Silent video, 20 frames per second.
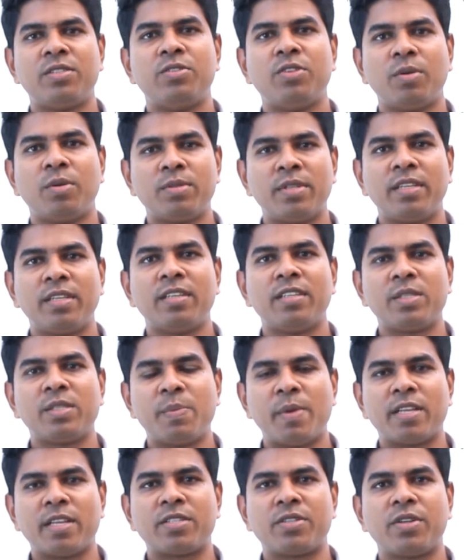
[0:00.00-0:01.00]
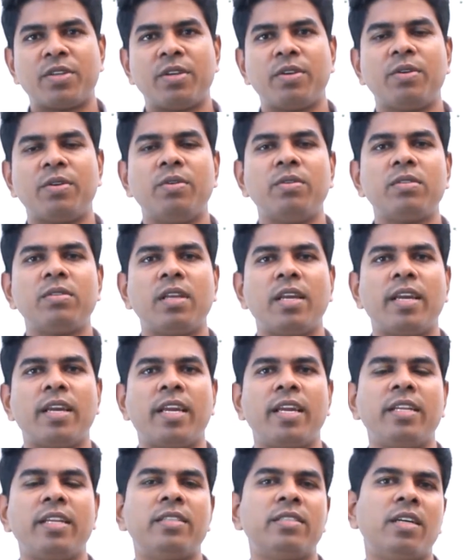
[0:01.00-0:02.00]
Job Seekers Mastery course
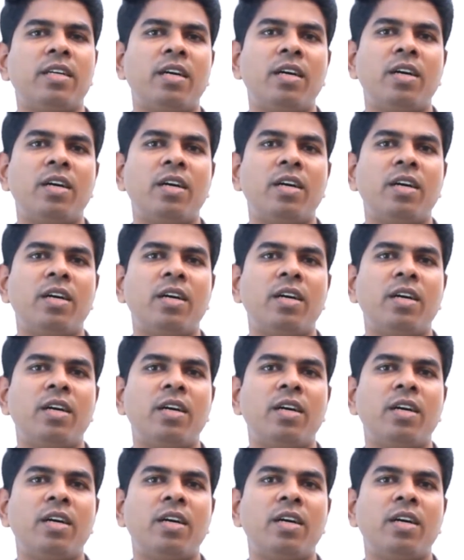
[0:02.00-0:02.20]
and